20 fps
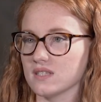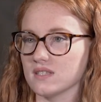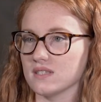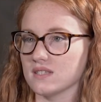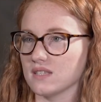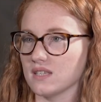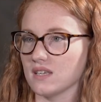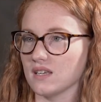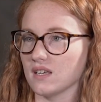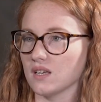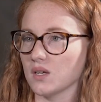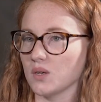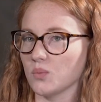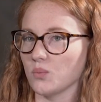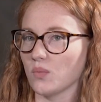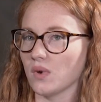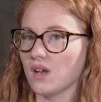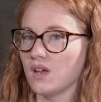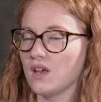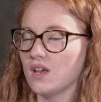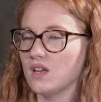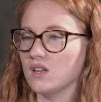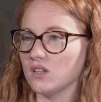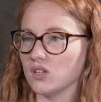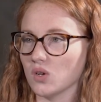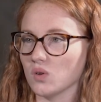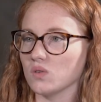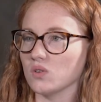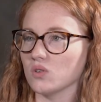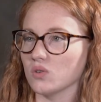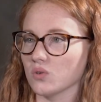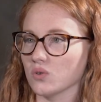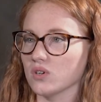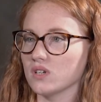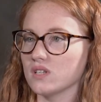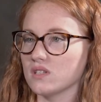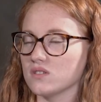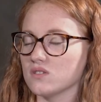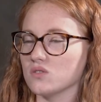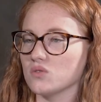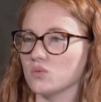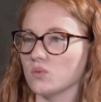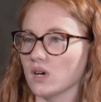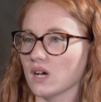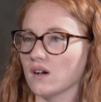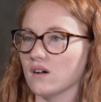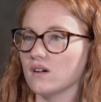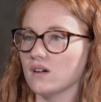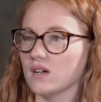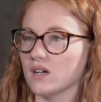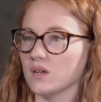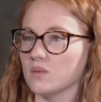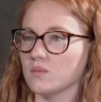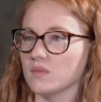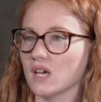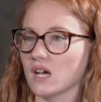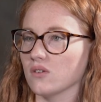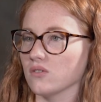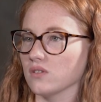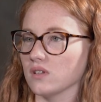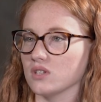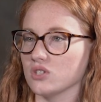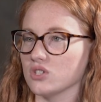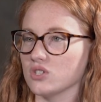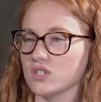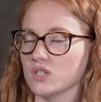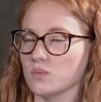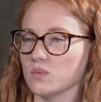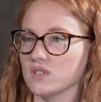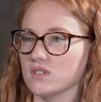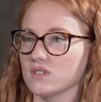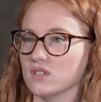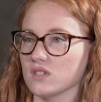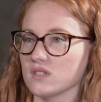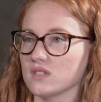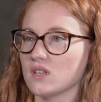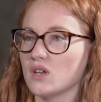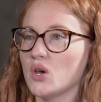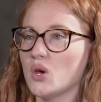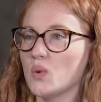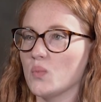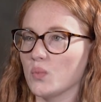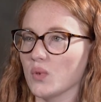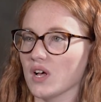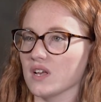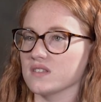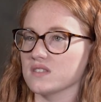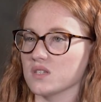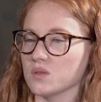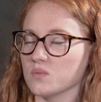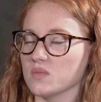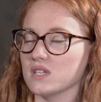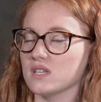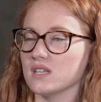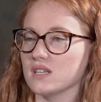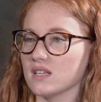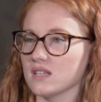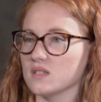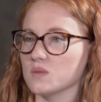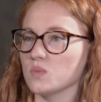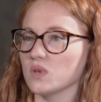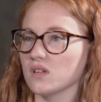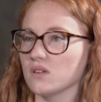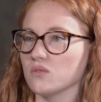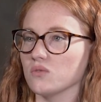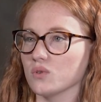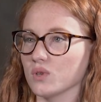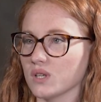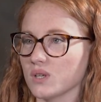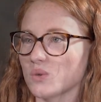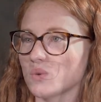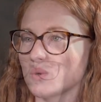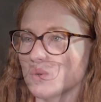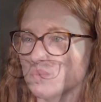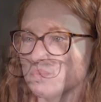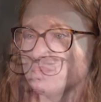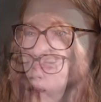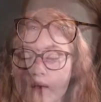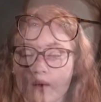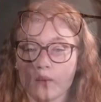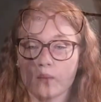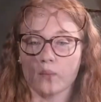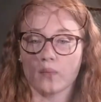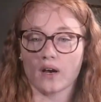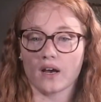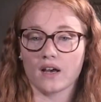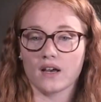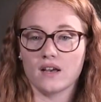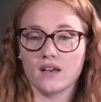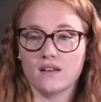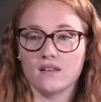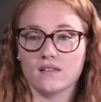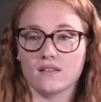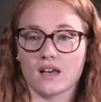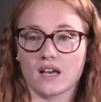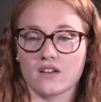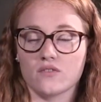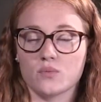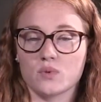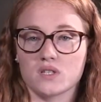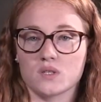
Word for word: to see him know the Lord and do well. Um, that relationship has just blossomed, and it has been really cool. My life